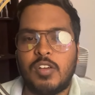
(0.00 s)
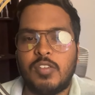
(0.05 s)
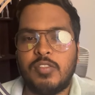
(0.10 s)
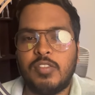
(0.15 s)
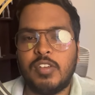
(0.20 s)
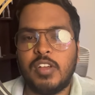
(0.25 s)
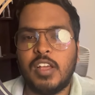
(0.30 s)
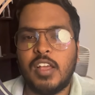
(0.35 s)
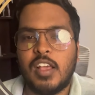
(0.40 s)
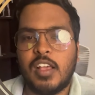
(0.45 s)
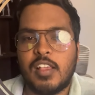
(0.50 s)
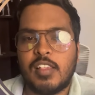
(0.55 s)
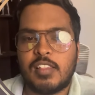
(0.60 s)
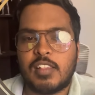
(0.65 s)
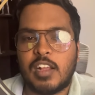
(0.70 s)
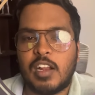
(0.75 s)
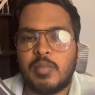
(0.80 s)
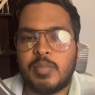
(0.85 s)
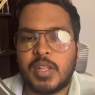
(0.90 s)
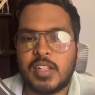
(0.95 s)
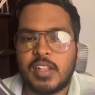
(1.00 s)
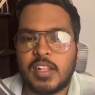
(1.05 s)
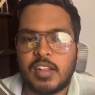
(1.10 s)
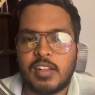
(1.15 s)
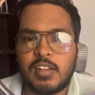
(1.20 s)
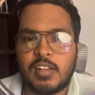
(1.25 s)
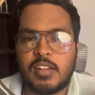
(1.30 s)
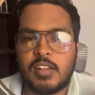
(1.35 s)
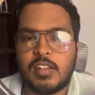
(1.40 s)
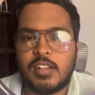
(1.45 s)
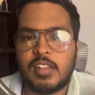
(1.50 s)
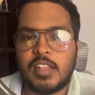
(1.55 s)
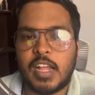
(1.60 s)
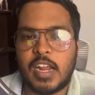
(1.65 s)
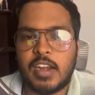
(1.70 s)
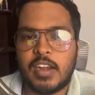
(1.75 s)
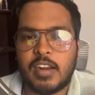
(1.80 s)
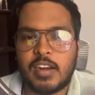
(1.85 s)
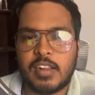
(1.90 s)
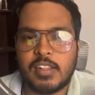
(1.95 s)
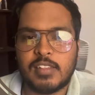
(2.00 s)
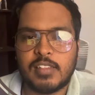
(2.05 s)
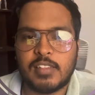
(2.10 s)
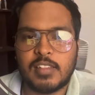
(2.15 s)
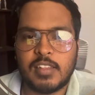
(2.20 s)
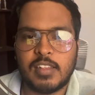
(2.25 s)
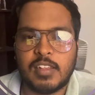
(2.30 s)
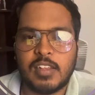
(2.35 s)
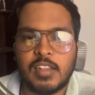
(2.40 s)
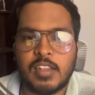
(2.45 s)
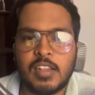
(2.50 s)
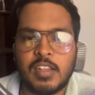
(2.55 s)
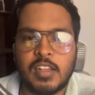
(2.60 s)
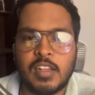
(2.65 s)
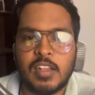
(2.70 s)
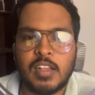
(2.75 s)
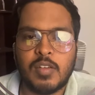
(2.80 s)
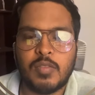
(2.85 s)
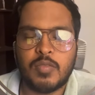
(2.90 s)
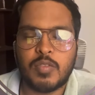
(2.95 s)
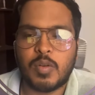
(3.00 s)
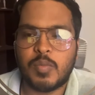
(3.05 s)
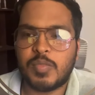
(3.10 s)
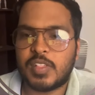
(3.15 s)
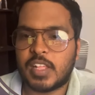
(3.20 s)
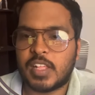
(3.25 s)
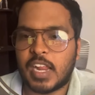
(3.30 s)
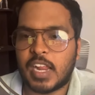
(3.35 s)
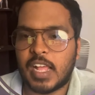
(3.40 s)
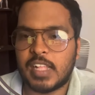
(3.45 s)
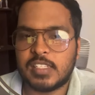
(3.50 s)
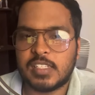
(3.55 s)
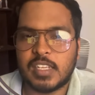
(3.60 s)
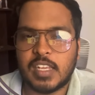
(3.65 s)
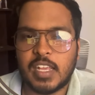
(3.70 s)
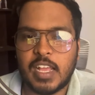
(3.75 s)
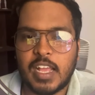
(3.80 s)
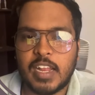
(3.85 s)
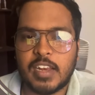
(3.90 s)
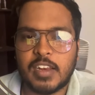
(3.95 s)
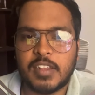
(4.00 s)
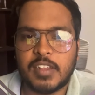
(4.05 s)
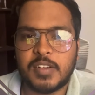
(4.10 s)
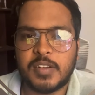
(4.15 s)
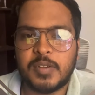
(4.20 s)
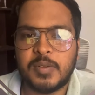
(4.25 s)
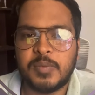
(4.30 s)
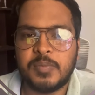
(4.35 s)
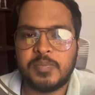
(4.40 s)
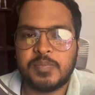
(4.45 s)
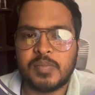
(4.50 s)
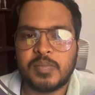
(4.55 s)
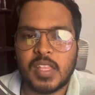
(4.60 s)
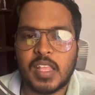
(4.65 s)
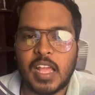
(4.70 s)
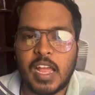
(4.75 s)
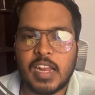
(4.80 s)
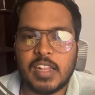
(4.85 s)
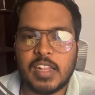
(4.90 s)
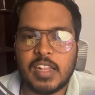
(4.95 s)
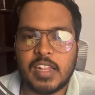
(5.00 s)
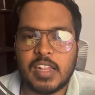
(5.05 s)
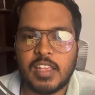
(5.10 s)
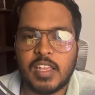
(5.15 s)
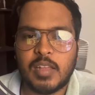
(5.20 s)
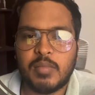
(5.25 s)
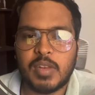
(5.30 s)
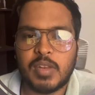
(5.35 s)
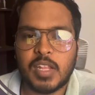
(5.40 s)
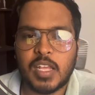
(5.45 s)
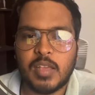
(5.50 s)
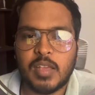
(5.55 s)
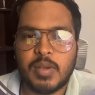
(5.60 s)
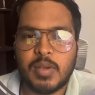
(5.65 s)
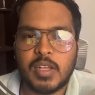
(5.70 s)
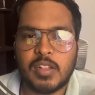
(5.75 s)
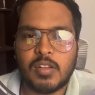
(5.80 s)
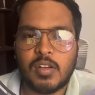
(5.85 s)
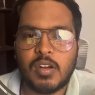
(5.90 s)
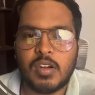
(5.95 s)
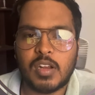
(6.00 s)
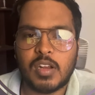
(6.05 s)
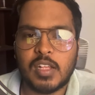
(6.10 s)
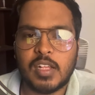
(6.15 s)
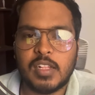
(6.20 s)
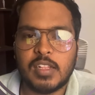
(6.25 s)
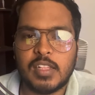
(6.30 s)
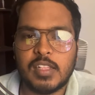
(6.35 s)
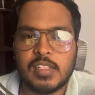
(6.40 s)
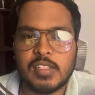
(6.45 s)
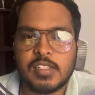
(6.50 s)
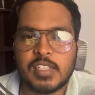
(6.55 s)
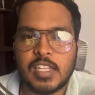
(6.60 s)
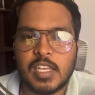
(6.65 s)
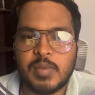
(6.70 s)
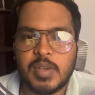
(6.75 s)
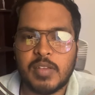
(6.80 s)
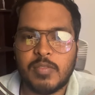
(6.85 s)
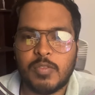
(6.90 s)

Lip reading: of sculpting that dress from scratch, and at the same time I thought this time I